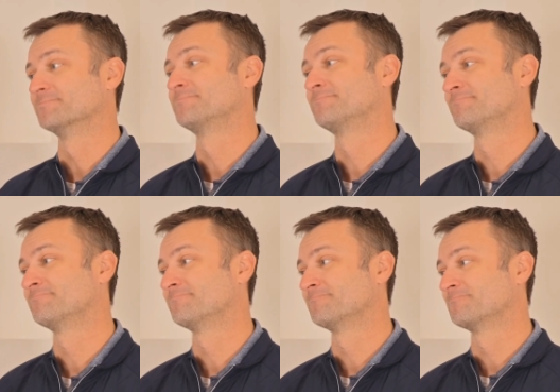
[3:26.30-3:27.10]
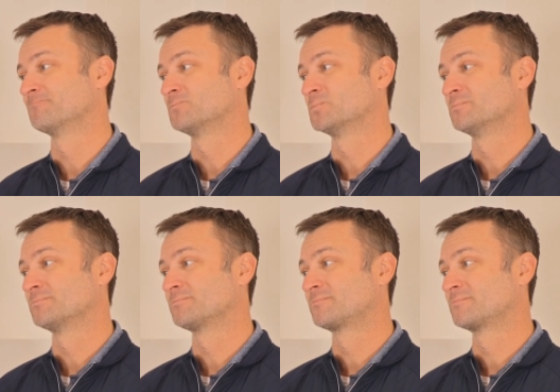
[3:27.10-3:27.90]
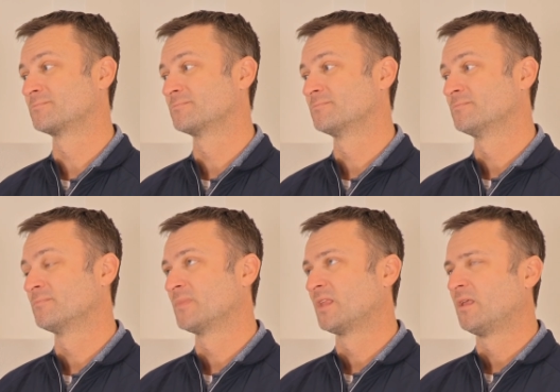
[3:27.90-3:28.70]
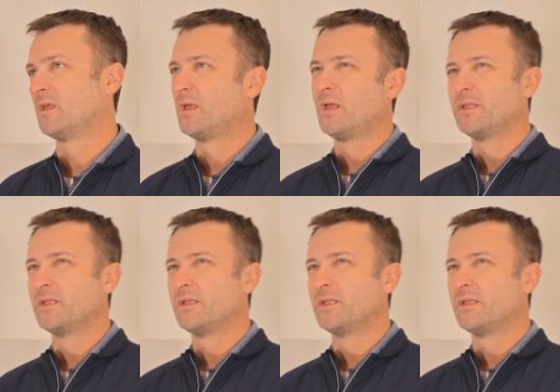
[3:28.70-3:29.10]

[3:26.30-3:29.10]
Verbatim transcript: And you guys can check square footage as well, represent that, right?